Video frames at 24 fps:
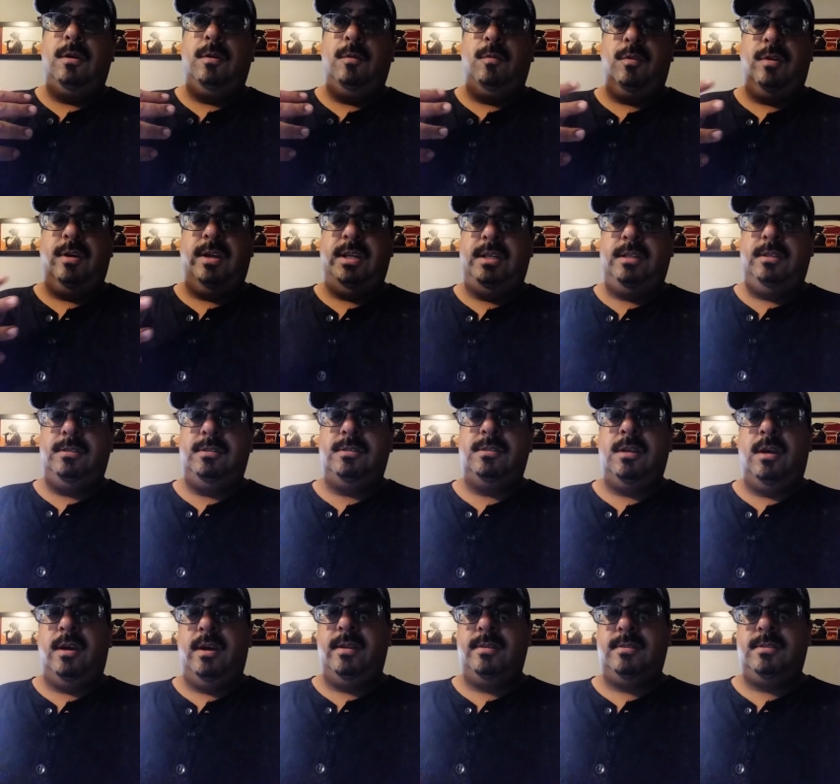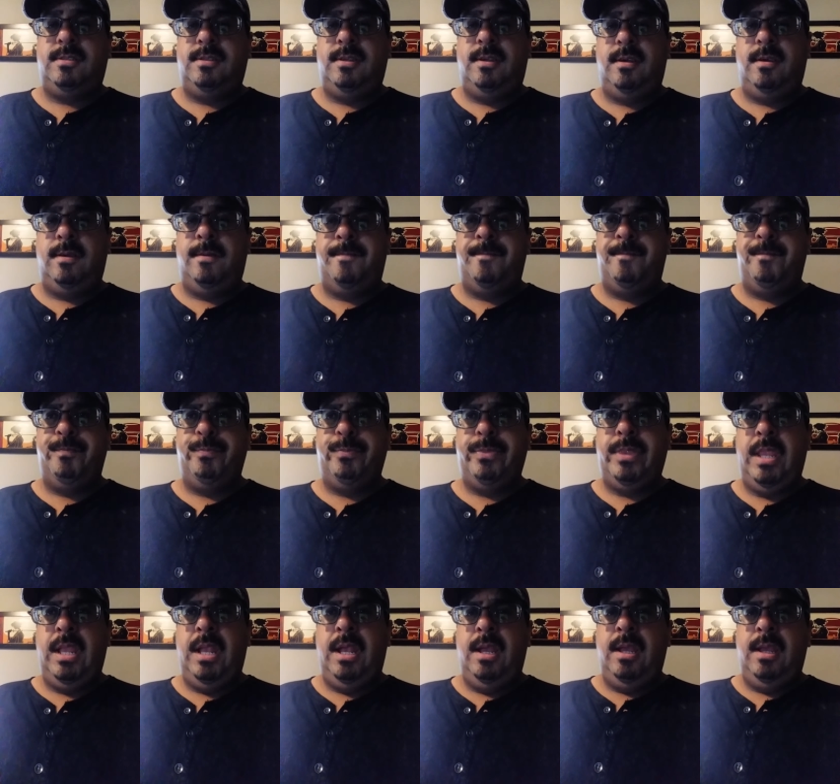where he taught a
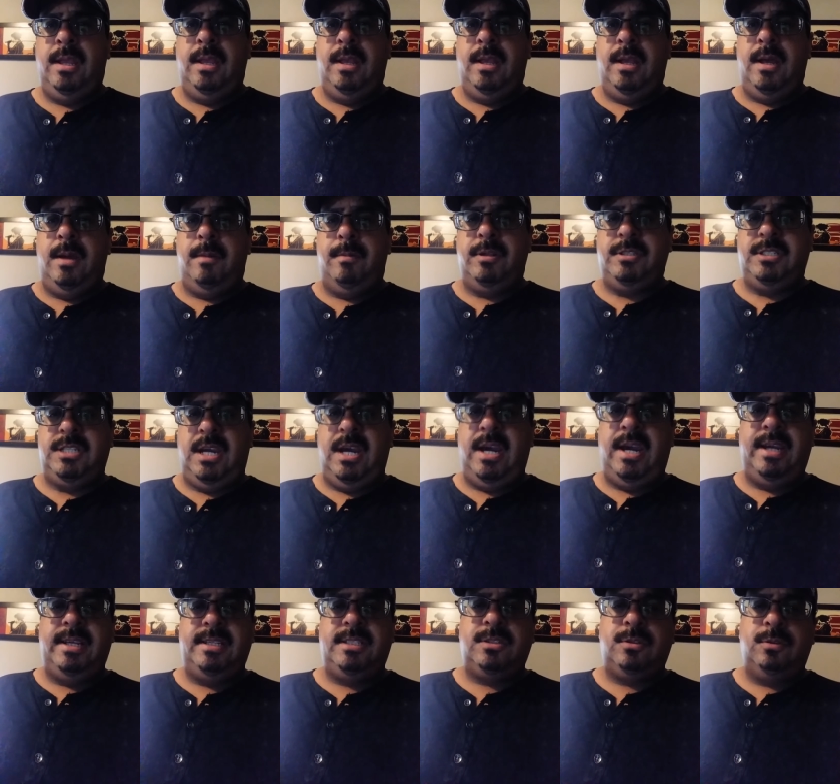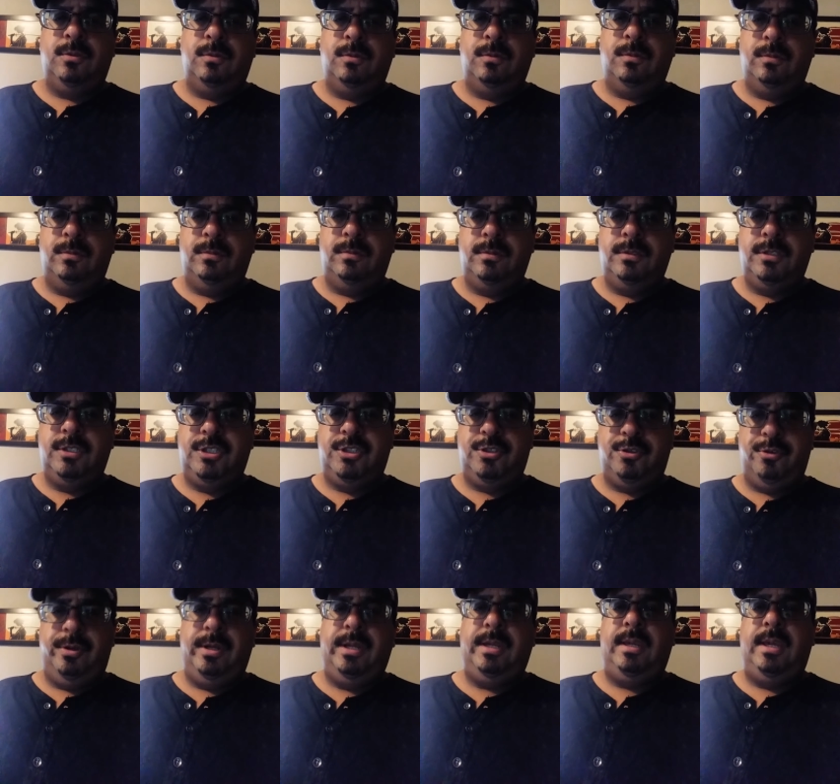bunch of high school
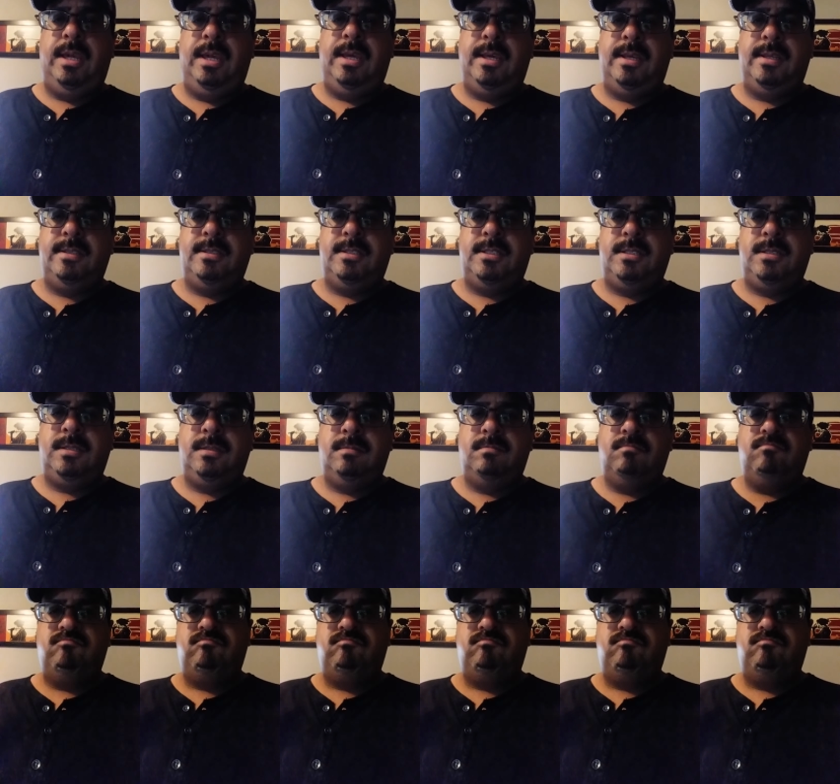street kids